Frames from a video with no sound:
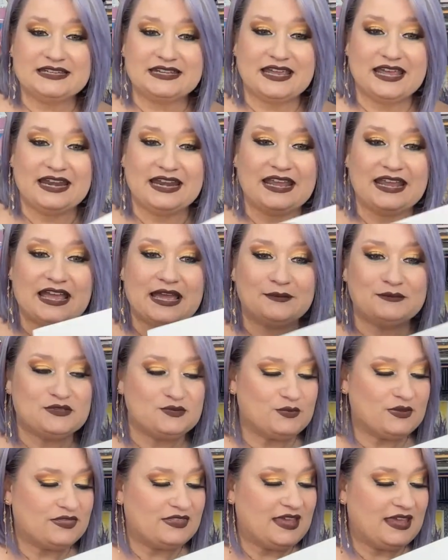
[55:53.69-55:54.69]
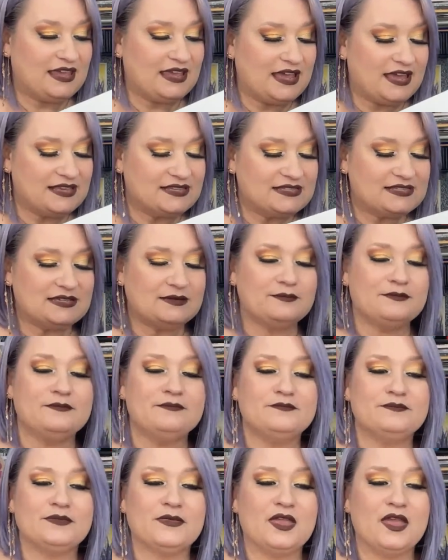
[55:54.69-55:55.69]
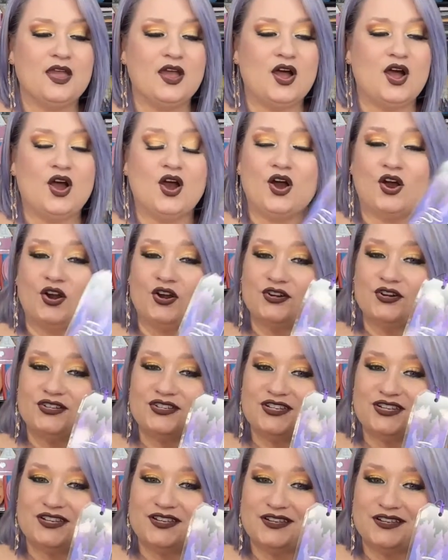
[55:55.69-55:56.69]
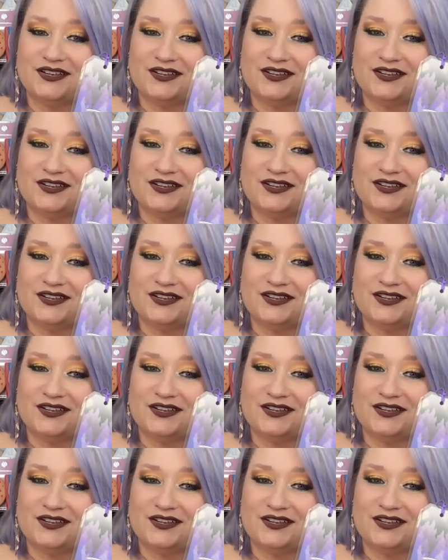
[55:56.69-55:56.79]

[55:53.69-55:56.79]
and it comes with a custom art